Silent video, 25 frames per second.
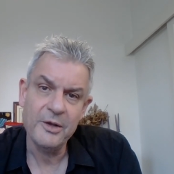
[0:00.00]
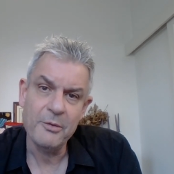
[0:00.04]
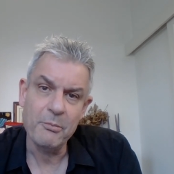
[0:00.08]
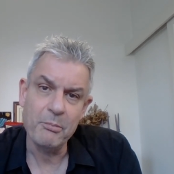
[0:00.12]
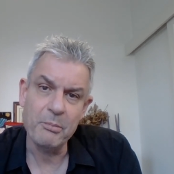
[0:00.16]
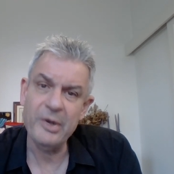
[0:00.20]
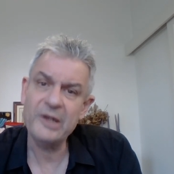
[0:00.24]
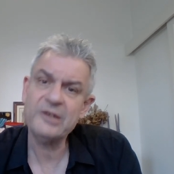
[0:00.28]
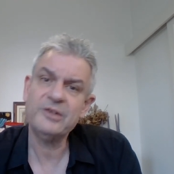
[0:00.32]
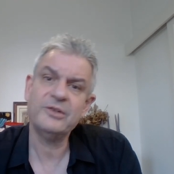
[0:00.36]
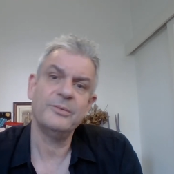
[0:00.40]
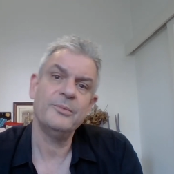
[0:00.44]

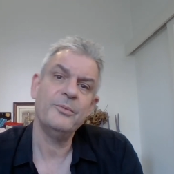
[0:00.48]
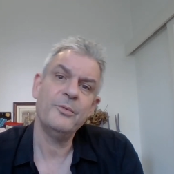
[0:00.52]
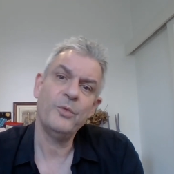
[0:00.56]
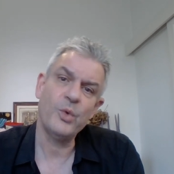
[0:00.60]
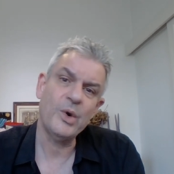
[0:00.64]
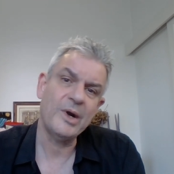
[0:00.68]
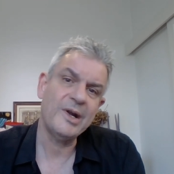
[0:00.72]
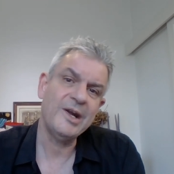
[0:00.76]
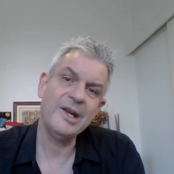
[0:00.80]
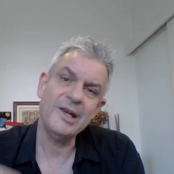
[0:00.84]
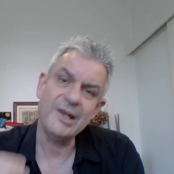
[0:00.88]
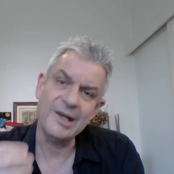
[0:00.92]
But
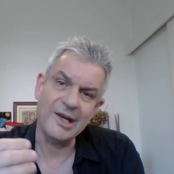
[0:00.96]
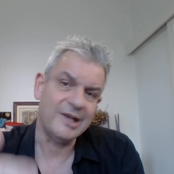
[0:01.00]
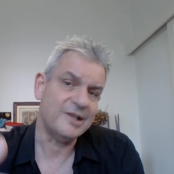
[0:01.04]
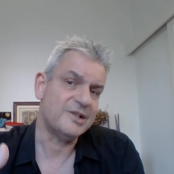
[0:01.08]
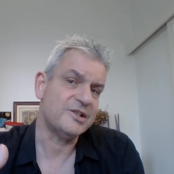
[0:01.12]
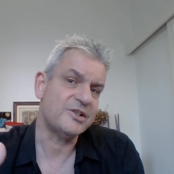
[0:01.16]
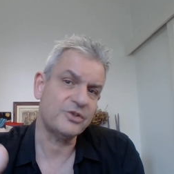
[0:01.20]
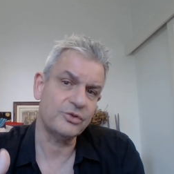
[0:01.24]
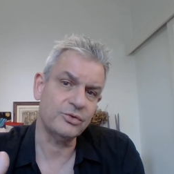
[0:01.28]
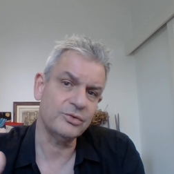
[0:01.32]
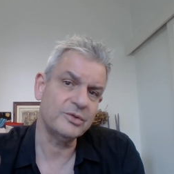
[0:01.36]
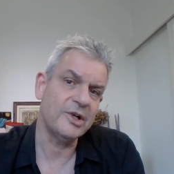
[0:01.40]
when he
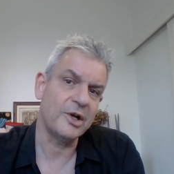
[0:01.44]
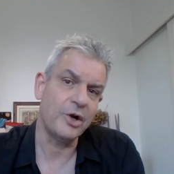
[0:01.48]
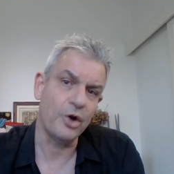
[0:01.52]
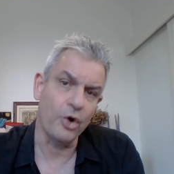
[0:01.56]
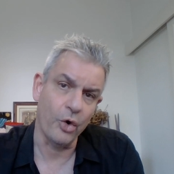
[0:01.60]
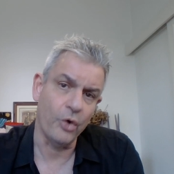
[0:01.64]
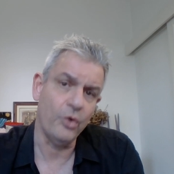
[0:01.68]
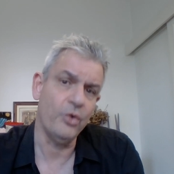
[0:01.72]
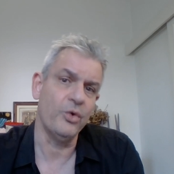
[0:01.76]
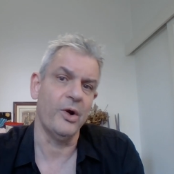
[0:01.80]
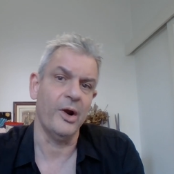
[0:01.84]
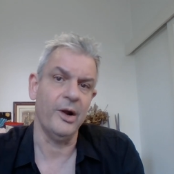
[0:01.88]
gets to the
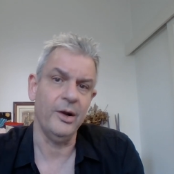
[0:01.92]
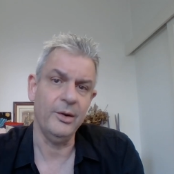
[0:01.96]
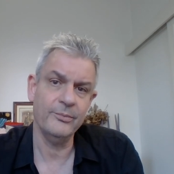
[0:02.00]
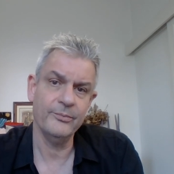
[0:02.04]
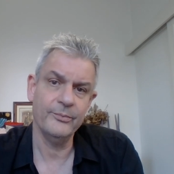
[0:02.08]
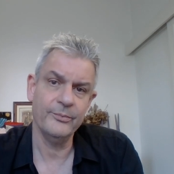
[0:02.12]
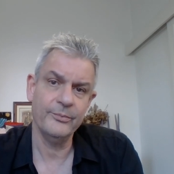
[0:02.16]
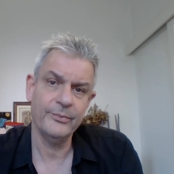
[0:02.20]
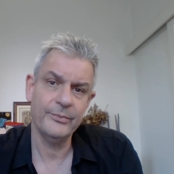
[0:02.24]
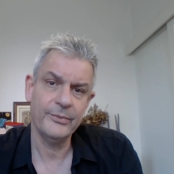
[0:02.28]
goal,